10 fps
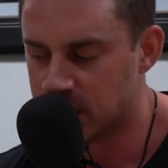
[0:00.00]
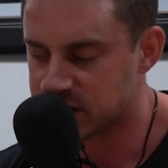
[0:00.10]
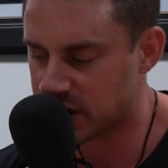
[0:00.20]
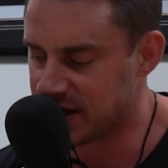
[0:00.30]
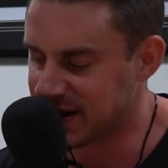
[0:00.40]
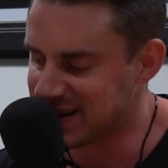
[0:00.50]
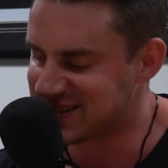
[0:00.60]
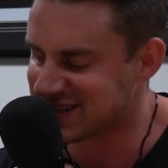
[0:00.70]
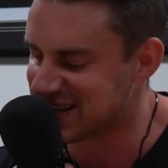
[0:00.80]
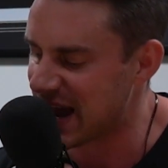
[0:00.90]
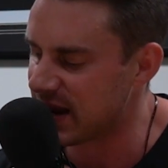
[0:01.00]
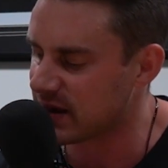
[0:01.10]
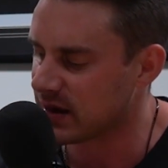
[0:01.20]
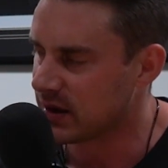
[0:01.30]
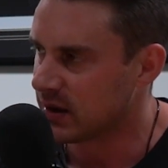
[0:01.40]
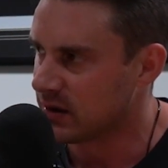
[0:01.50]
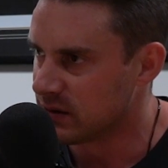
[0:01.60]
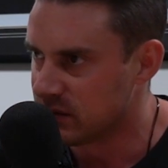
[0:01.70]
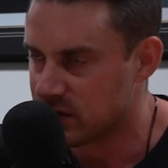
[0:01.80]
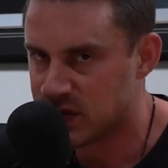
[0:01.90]
So you need to take
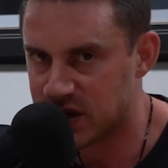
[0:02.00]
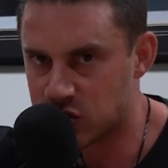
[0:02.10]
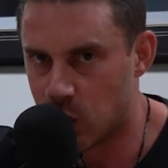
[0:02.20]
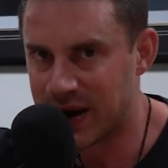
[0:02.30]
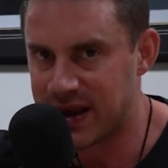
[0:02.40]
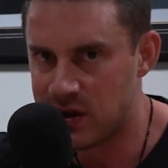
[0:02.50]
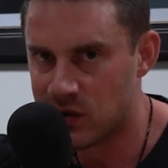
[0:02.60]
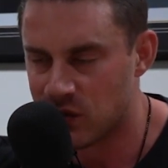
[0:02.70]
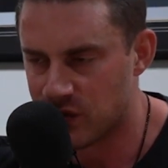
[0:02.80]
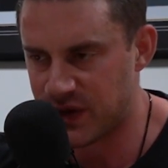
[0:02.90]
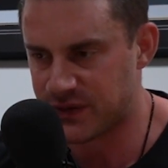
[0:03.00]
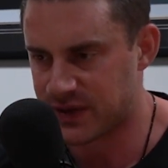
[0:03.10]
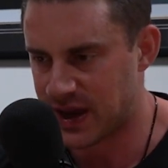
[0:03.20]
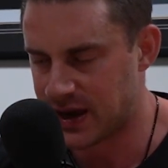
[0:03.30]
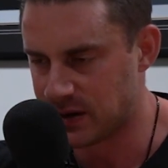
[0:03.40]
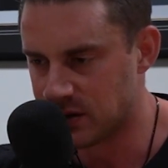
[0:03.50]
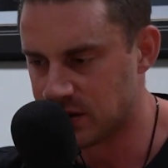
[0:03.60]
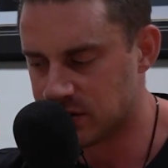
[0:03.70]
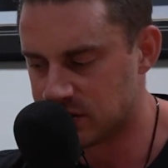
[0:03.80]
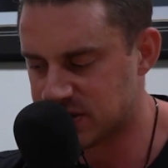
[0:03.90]
the 20, 15,
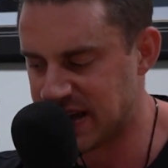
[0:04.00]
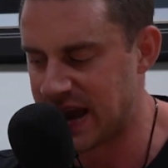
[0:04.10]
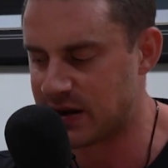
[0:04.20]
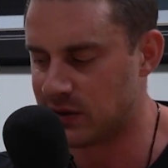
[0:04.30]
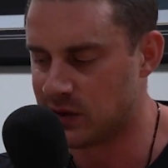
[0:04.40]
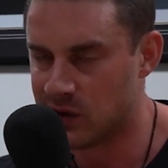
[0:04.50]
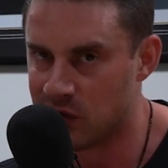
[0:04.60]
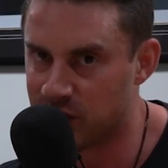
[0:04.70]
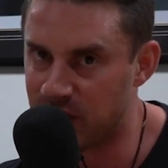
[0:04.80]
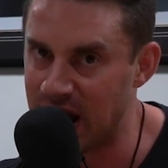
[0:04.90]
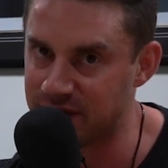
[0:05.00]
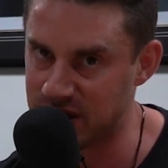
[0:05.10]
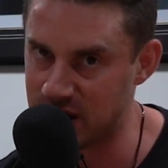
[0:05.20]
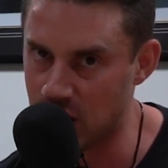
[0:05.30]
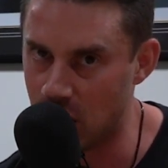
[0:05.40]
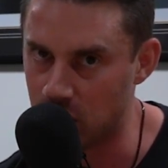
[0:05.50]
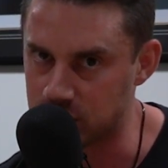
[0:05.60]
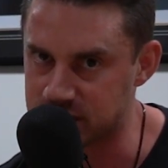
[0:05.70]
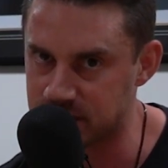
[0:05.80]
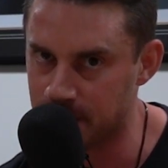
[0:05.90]
10, 5-year
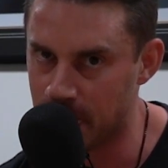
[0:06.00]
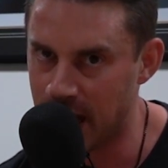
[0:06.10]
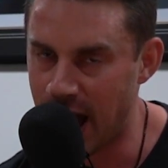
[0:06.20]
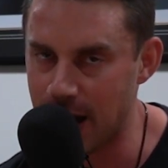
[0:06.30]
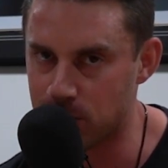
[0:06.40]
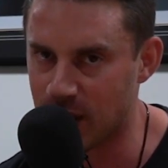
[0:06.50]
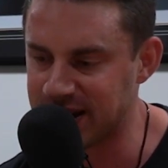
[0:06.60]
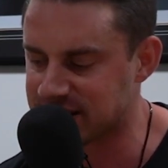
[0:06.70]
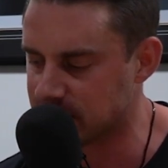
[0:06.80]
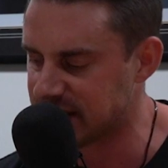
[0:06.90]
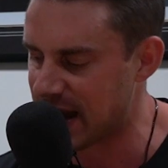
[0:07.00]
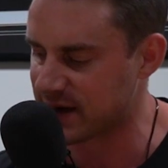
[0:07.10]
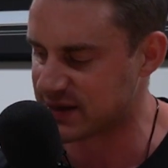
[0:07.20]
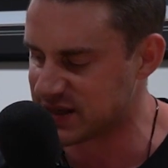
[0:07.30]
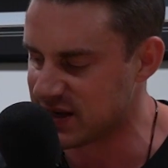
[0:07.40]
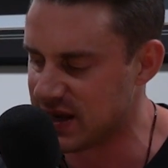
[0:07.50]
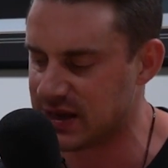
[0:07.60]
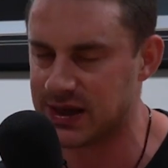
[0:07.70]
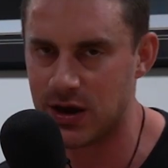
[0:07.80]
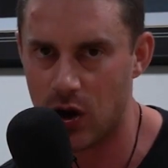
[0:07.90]
goals and break them down into
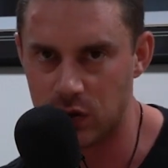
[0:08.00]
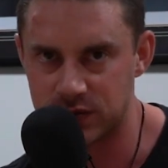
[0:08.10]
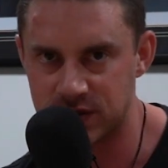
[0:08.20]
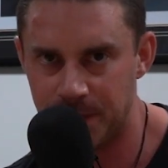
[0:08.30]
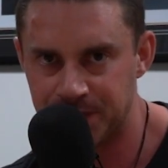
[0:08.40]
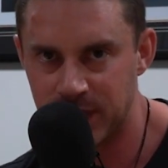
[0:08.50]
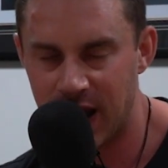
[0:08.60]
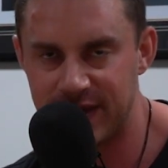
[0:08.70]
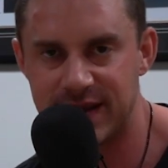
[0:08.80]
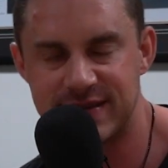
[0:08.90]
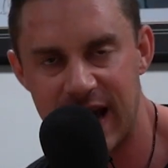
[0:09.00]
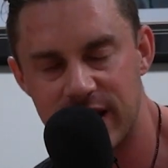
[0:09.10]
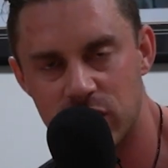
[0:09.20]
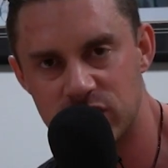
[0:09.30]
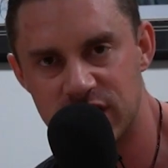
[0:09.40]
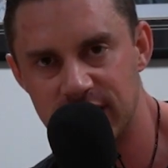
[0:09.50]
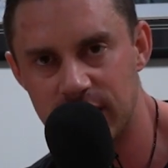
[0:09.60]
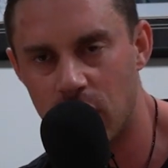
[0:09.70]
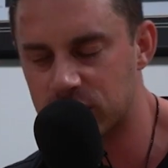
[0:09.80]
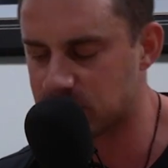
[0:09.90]
yearly goals. And then take those yearly
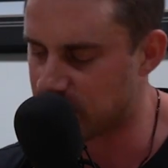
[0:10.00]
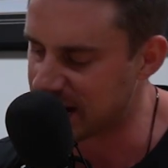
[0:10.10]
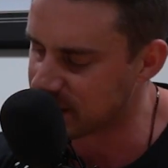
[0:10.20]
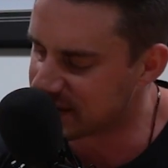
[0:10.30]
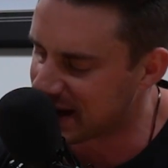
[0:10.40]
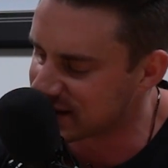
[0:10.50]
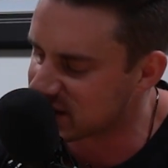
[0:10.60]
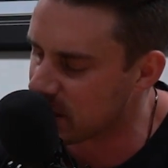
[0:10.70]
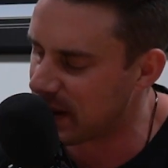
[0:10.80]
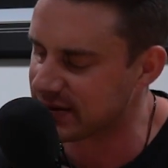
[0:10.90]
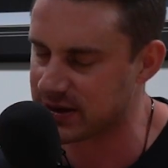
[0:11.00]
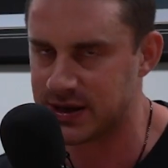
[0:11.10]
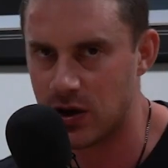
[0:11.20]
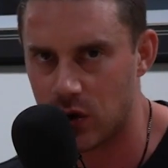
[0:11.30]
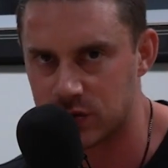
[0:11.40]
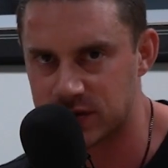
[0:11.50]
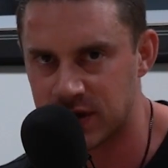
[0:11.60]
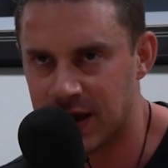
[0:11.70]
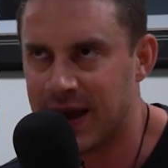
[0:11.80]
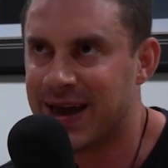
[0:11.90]
goals and break them down into monthly goals.
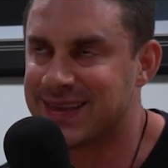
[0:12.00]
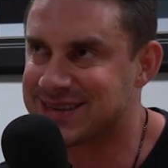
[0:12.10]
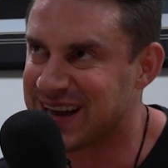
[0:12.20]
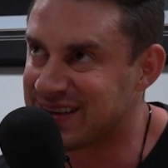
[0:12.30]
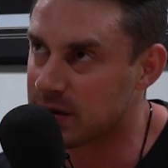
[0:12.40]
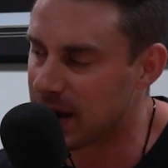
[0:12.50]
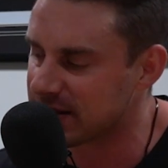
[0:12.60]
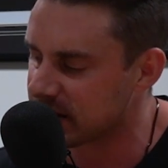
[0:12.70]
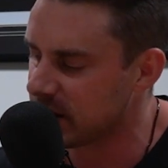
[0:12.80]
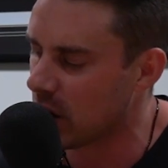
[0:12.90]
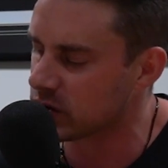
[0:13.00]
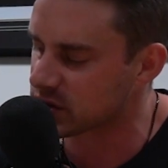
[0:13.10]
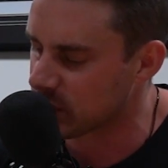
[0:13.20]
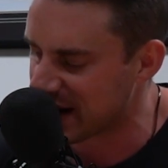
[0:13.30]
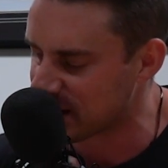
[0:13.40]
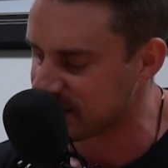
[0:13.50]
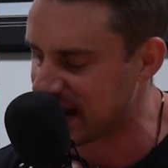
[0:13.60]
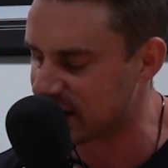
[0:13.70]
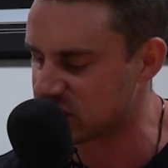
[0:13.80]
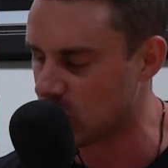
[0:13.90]
And then take the monthly goals and break them
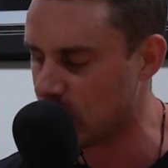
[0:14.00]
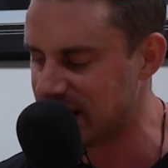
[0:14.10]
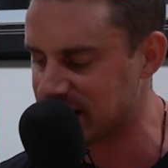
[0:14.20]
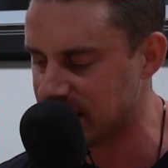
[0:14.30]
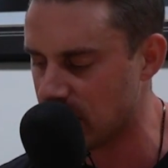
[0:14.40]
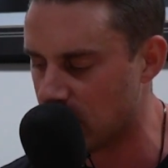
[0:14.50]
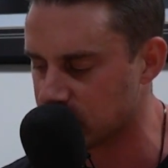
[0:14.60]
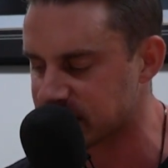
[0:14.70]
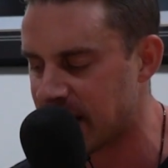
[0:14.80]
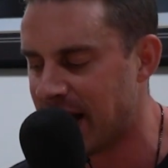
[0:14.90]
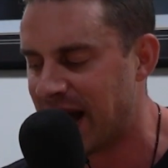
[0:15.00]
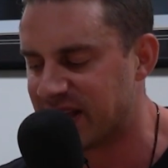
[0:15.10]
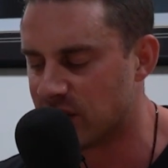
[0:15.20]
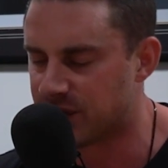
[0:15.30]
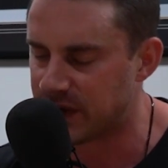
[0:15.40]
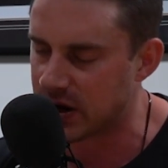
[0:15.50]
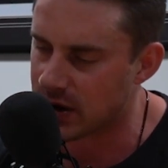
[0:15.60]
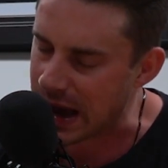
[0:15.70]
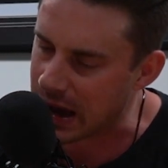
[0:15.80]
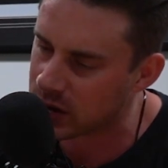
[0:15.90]
down into weekly goals. And then
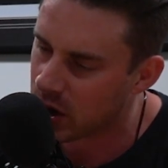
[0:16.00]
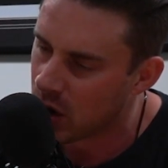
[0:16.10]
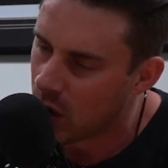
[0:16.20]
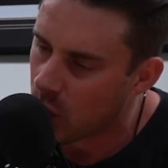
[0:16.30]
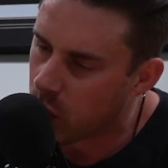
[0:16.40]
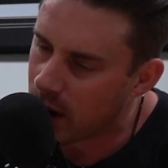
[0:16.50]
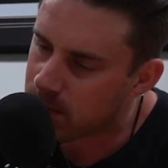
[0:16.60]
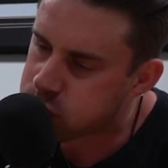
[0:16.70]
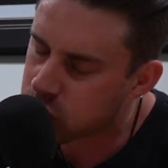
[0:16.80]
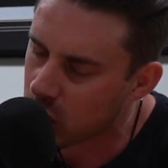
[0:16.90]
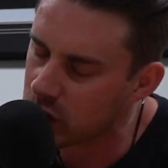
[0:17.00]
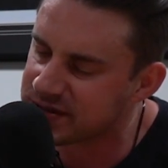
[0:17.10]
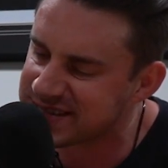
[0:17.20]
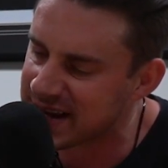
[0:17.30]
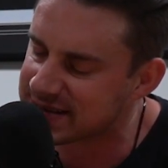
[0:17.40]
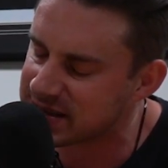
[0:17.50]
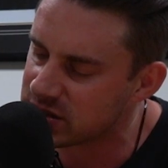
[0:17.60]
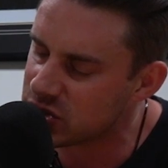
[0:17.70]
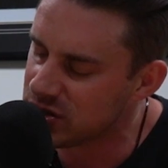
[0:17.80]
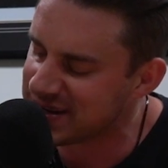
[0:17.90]
figure out what
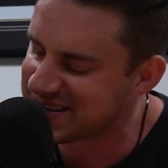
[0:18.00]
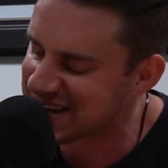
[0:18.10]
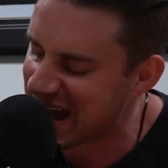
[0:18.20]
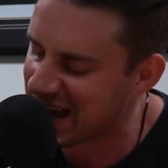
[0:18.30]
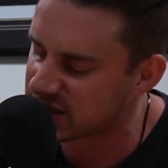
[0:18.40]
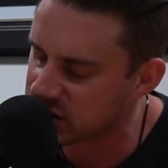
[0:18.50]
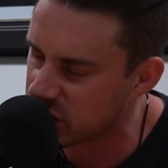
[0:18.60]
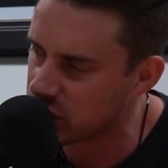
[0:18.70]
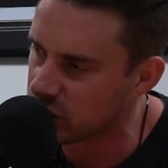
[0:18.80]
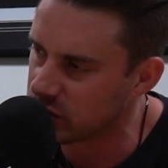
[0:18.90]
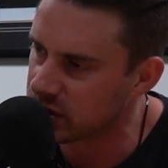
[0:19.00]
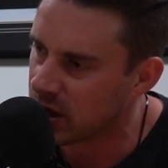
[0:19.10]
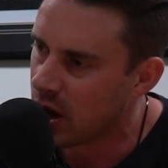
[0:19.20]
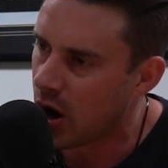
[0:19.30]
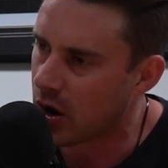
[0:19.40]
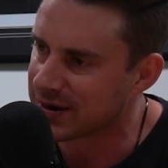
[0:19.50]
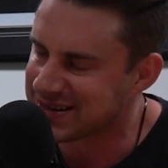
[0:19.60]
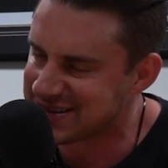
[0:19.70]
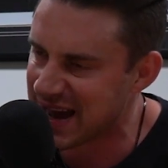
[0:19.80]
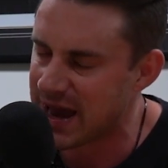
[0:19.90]
processes you need to execute on
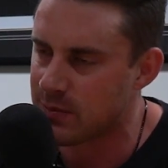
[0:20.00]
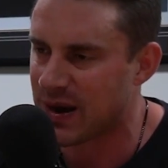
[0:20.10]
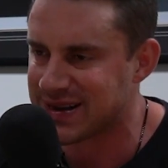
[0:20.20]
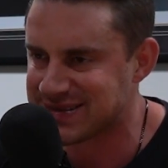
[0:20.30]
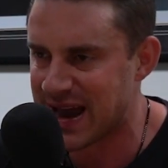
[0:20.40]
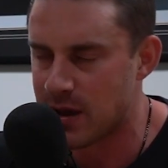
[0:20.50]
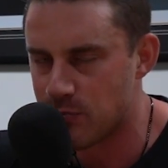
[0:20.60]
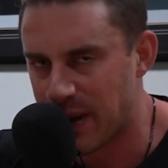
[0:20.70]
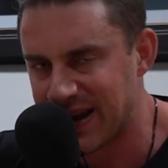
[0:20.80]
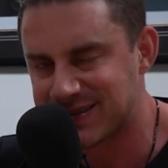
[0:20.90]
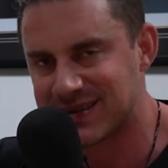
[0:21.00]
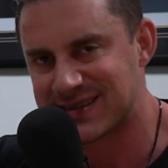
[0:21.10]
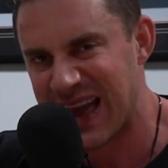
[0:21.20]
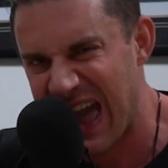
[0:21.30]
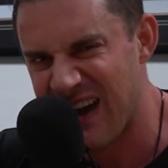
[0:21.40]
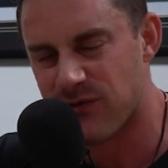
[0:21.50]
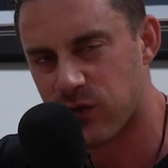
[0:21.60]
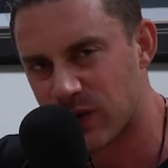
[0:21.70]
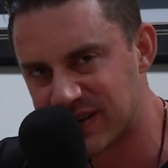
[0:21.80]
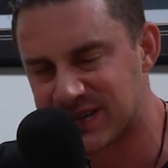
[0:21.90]
a day-by-day basis
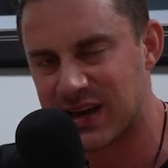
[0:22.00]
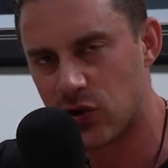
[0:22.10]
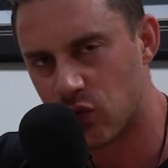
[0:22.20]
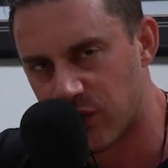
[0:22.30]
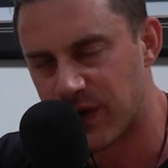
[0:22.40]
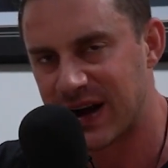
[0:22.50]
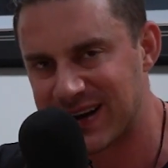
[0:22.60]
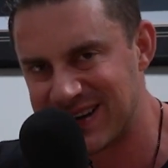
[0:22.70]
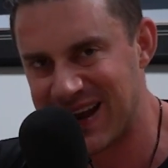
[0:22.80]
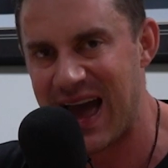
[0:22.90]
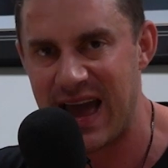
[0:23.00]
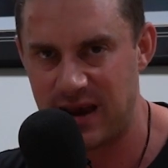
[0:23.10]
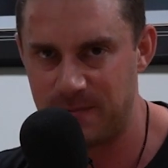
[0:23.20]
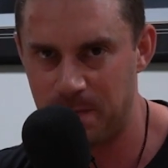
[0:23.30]
every single fucking day